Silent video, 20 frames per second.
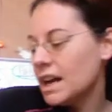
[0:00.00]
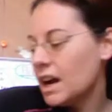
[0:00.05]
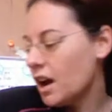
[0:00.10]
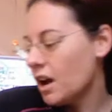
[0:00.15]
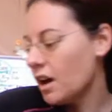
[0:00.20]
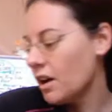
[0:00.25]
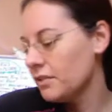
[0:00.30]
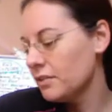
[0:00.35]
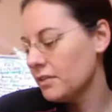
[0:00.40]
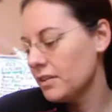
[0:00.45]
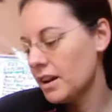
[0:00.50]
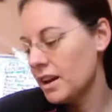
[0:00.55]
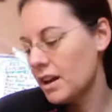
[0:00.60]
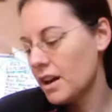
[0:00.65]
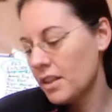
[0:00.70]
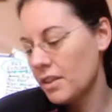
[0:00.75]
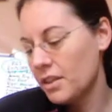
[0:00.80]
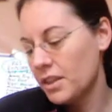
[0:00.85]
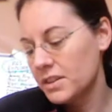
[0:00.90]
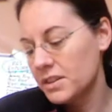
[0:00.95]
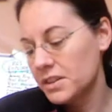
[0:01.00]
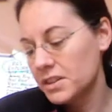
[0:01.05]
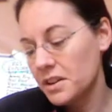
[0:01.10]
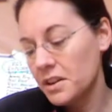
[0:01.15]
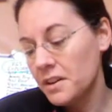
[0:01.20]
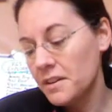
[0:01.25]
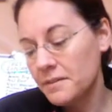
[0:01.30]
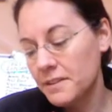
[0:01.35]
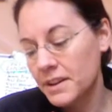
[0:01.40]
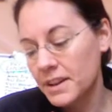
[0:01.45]
over the
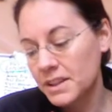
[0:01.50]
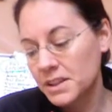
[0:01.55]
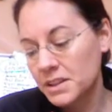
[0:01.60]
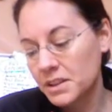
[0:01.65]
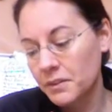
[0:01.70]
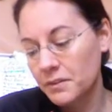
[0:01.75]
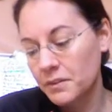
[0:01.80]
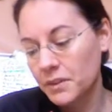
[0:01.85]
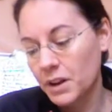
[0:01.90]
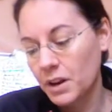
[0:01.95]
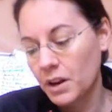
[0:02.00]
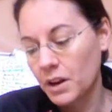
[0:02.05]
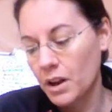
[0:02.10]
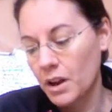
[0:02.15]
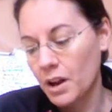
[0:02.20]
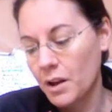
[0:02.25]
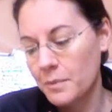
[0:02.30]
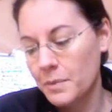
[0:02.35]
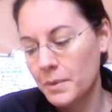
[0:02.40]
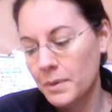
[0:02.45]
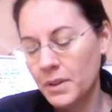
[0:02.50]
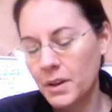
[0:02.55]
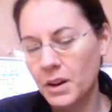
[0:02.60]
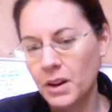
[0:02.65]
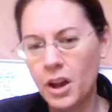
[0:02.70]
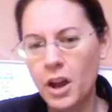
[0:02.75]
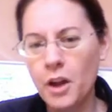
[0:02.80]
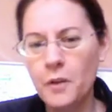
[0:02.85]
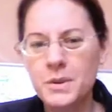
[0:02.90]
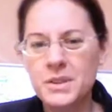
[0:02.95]
surface of the globe. The
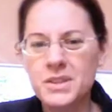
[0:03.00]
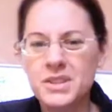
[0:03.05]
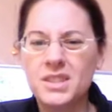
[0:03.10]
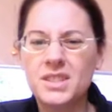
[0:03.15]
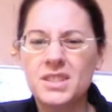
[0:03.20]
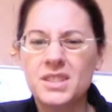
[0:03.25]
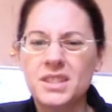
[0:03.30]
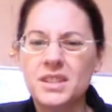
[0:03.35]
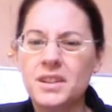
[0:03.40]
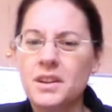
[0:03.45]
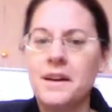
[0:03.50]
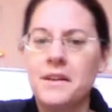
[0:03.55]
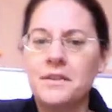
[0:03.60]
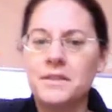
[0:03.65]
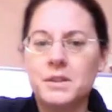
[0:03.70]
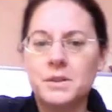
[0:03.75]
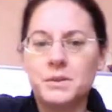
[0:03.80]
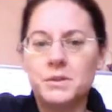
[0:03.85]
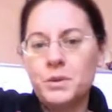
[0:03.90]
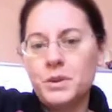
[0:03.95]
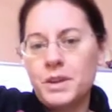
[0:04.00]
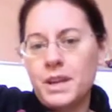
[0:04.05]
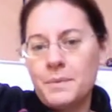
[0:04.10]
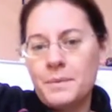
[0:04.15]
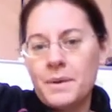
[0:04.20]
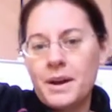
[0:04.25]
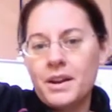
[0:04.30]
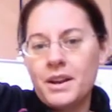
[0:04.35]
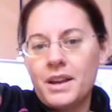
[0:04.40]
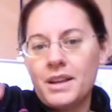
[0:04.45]
globe is talking
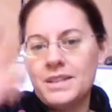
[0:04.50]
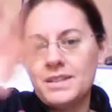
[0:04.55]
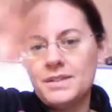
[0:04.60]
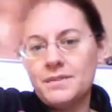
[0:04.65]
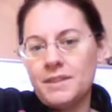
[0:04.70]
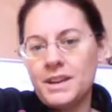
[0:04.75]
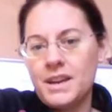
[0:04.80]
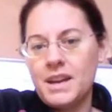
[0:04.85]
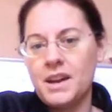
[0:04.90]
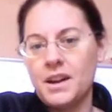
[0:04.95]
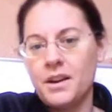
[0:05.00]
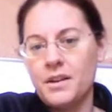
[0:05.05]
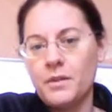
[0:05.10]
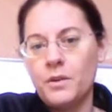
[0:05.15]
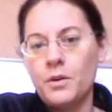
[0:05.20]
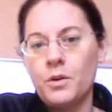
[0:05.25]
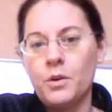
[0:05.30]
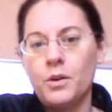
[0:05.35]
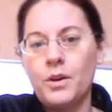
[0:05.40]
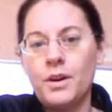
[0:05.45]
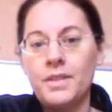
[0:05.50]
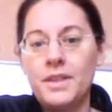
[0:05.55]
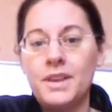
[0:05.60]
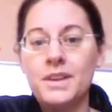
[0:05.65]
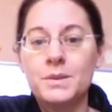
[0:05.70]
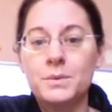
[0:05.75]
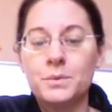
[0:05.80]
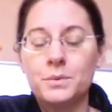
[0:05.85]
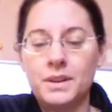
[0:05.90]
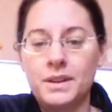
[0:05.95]
about a sphere, or in
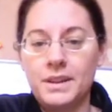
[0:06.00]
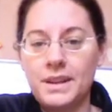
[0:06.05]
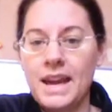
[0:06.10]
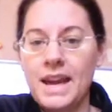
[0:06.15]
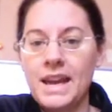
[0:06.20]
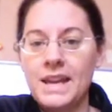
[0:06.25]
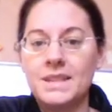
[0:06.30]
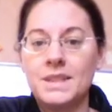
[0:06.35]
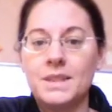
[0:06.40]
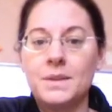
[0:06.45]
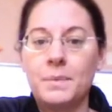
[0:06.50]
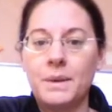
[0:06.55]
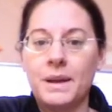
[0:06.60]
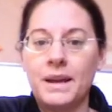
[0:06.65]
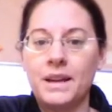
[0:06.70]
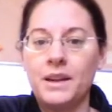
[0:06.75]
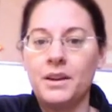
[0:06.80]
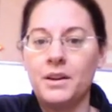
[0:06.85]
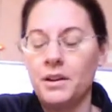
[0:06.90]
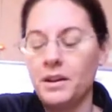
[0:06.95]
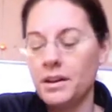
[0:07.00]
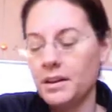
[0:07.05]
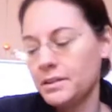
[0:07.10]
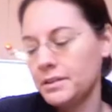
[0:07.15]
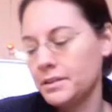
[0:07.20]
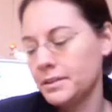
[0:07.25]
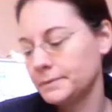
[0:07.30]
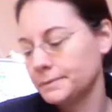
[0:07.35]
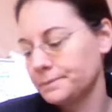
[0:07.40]
this case, the planet Earth.